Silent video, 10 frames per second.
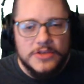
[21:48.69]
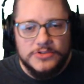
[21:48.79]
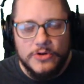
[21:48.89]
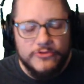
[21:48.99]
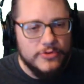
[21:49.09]

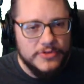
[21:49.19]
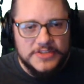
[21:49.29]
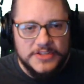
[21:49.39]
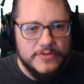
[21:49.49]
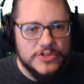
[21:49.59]
So for
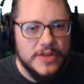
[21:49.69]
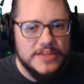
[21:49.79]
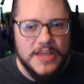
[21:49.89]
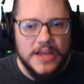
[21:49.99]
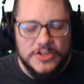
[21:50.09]
this given
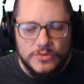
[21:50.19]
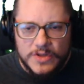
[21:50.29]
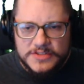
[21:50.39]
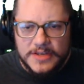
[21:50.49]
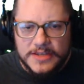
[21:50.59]
transaction,
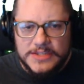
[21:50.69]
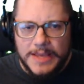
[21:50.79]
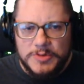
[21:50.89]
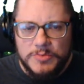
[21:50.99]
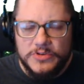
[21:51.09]
what's an
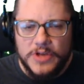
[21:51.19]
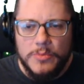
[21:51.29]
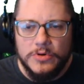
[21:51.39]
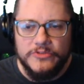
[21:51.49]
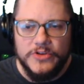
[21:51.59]
acceptable
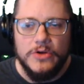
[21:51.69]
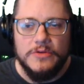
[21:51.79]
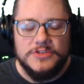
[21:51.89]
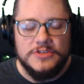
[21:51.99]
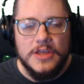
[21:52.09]
number of
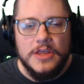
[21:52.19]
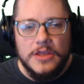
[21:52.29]
nodes